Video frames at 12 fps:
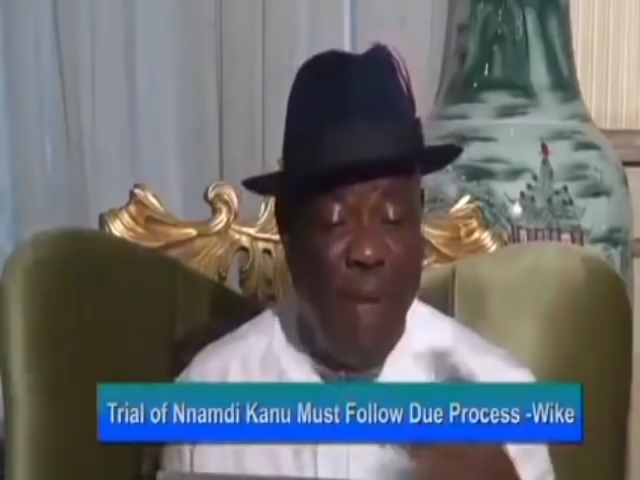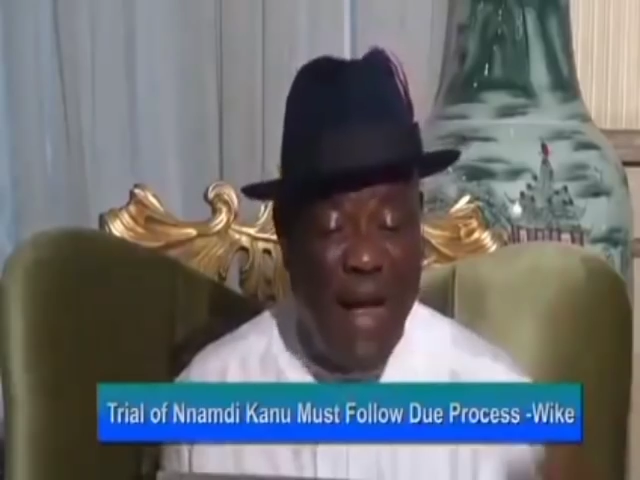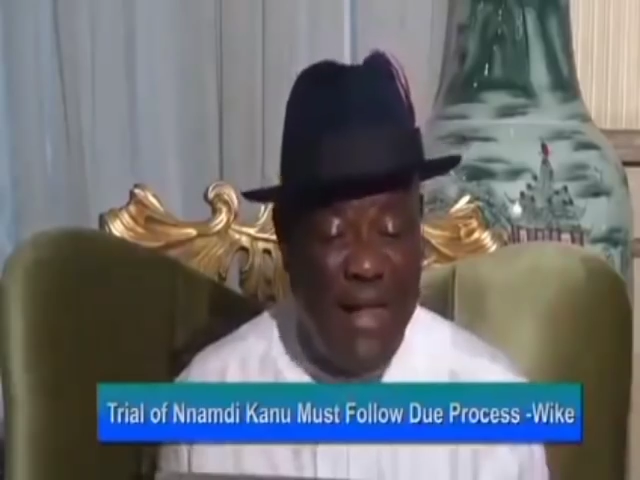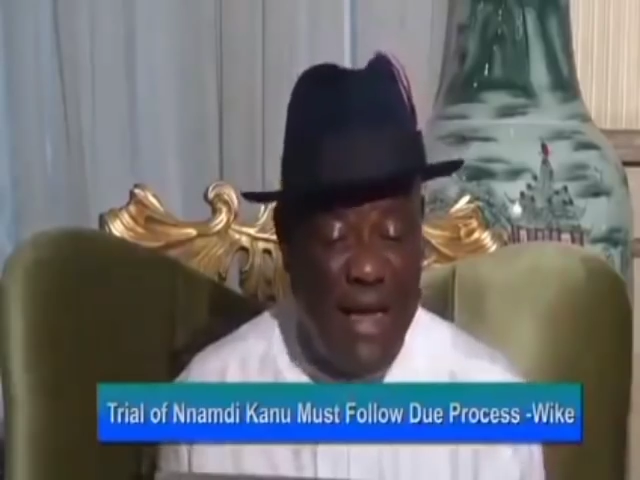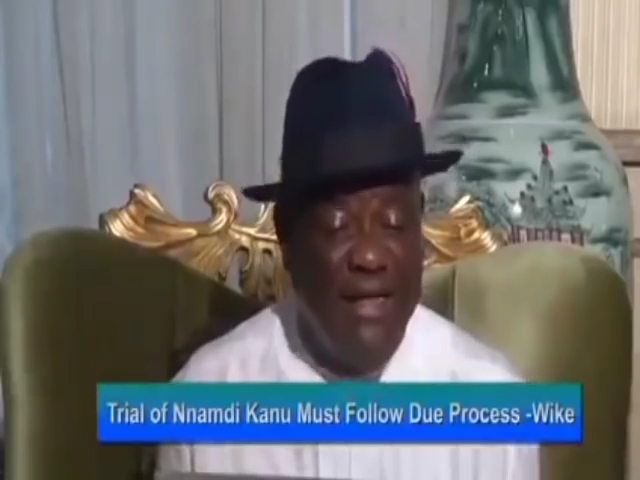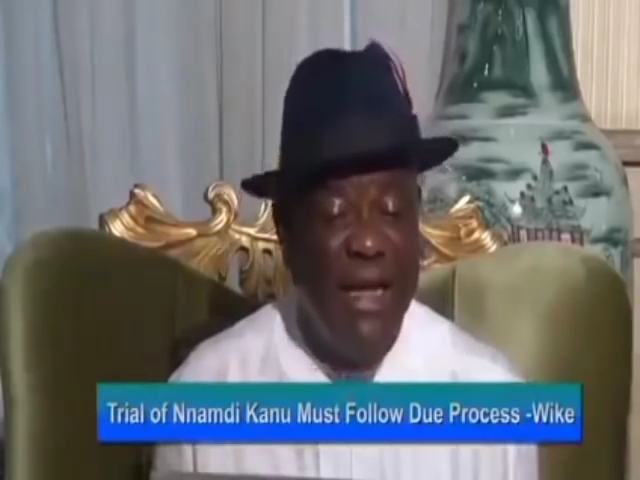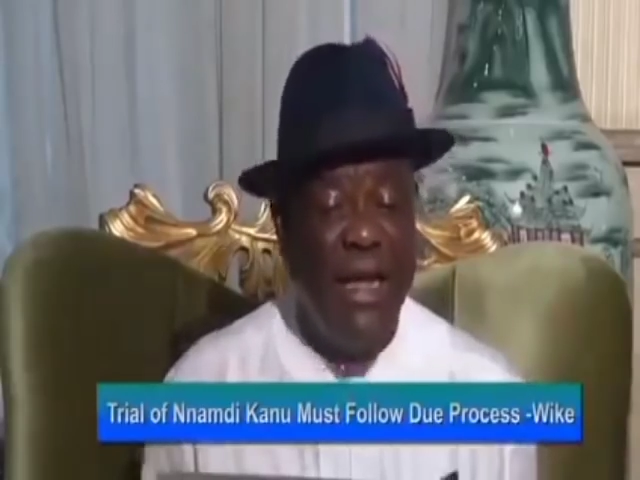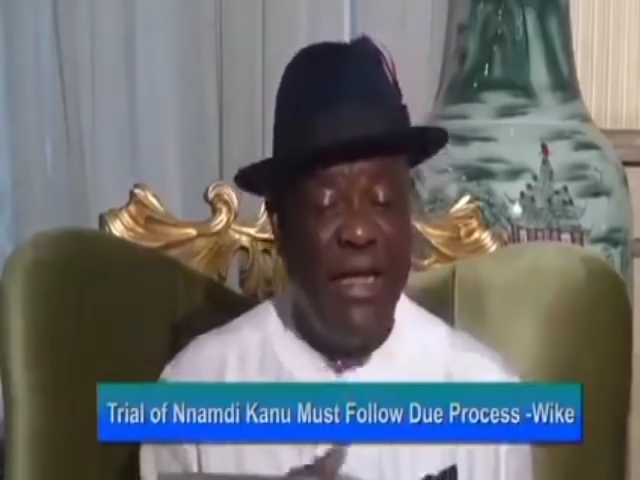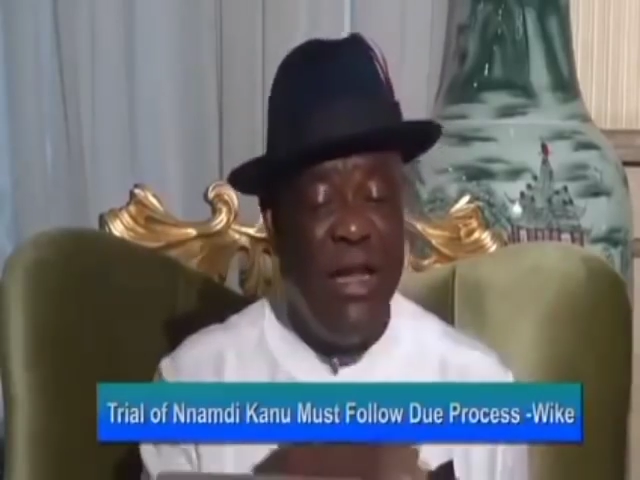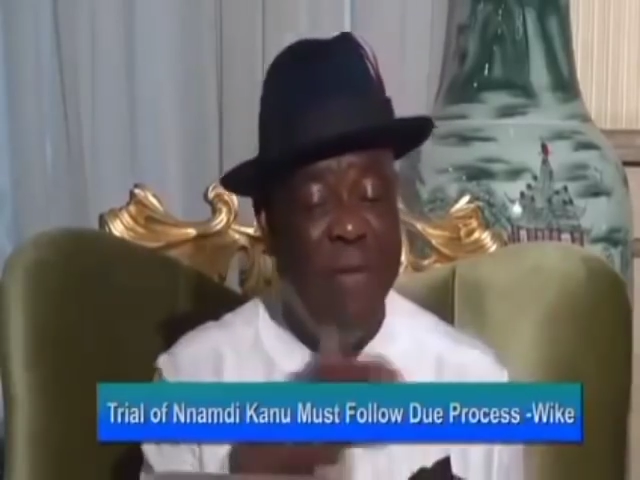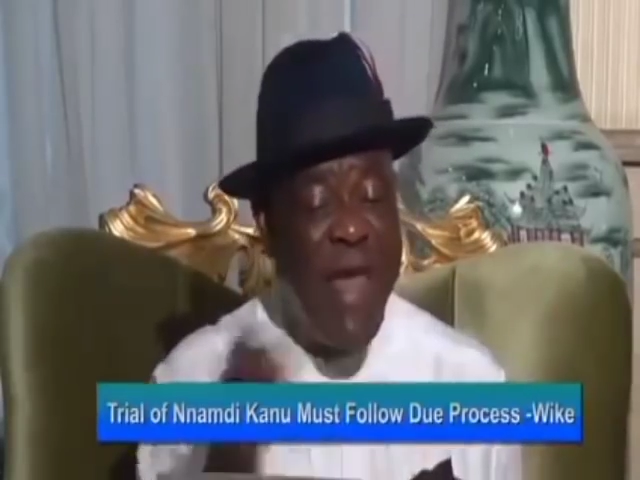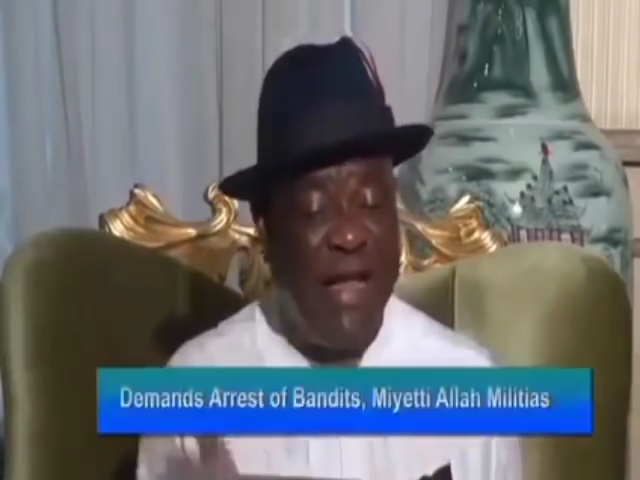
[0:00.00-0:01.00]
the bandits,
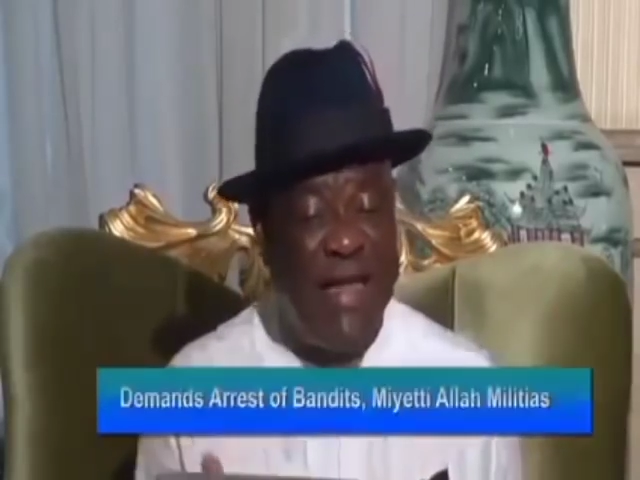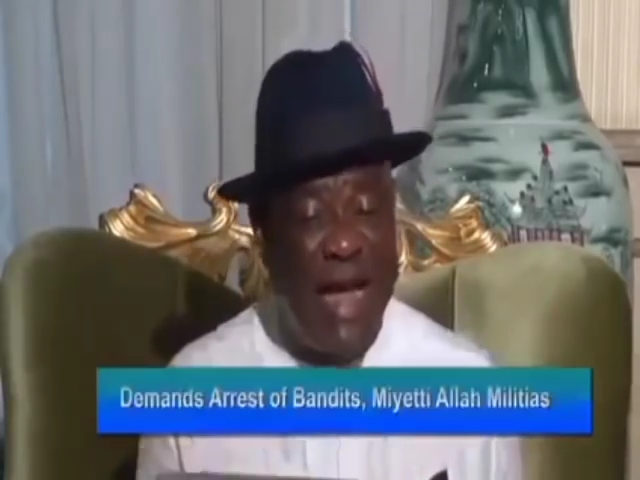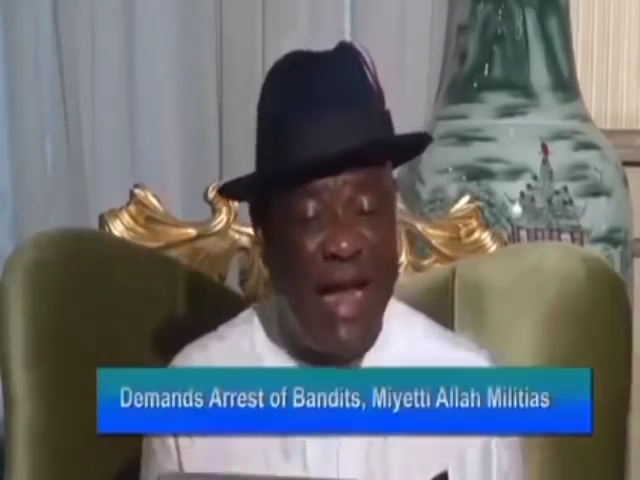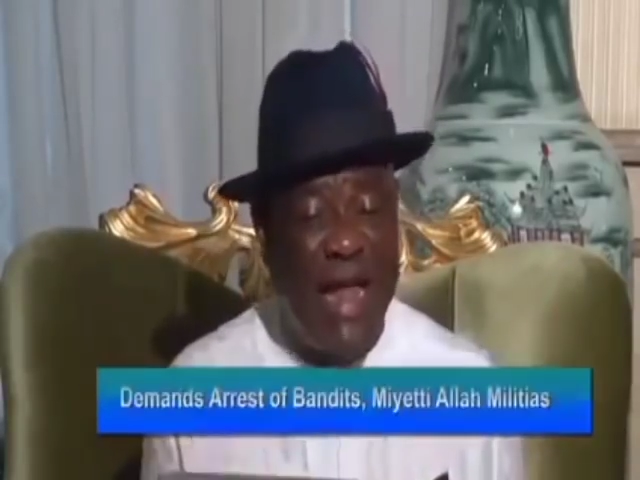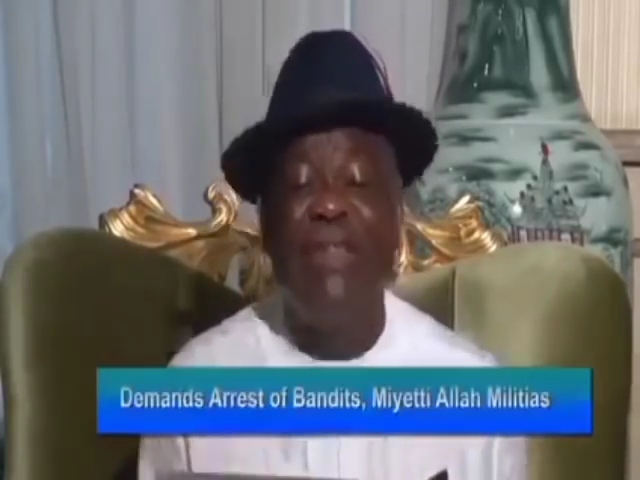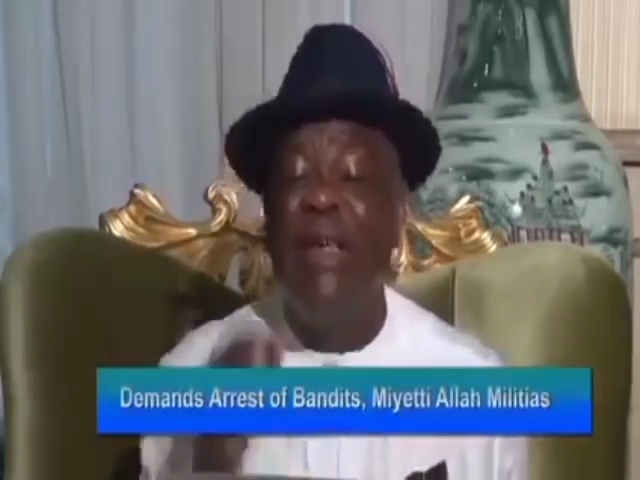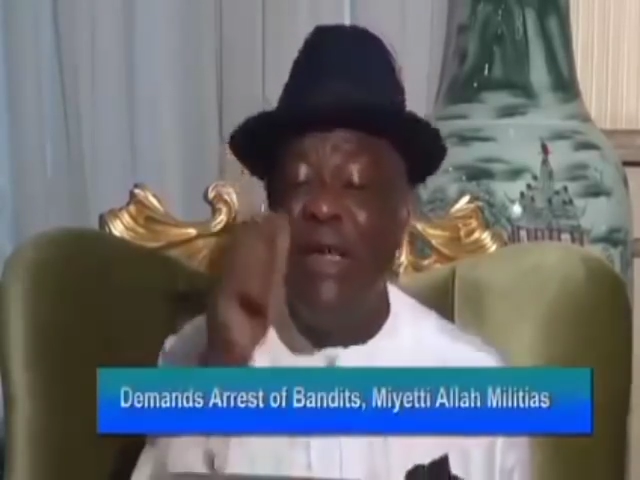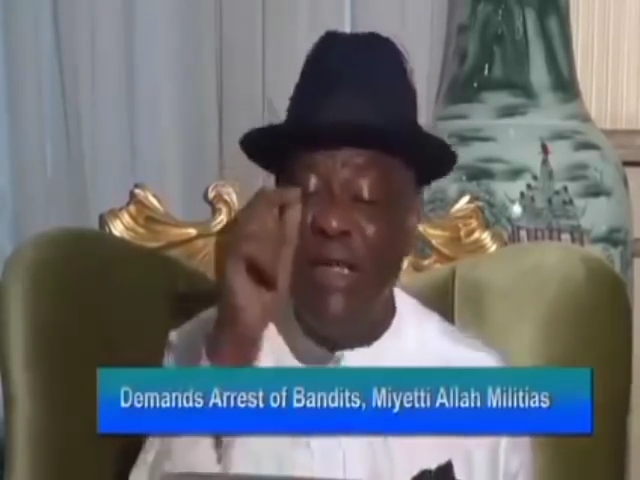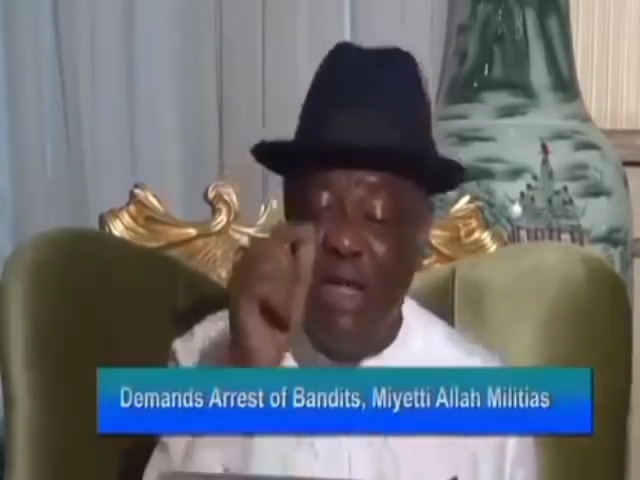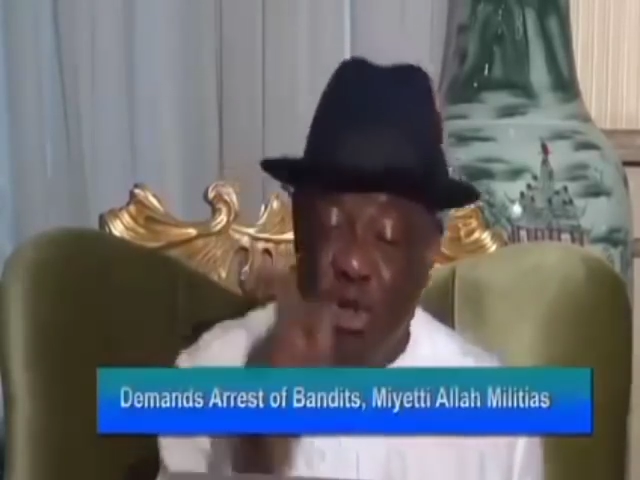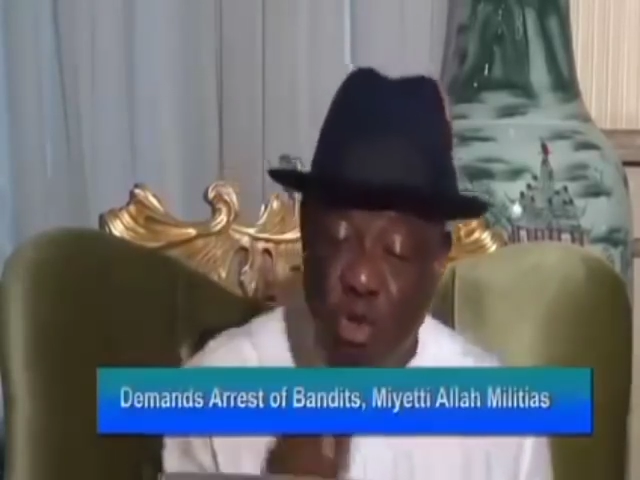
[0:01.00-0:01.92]
the Meitela.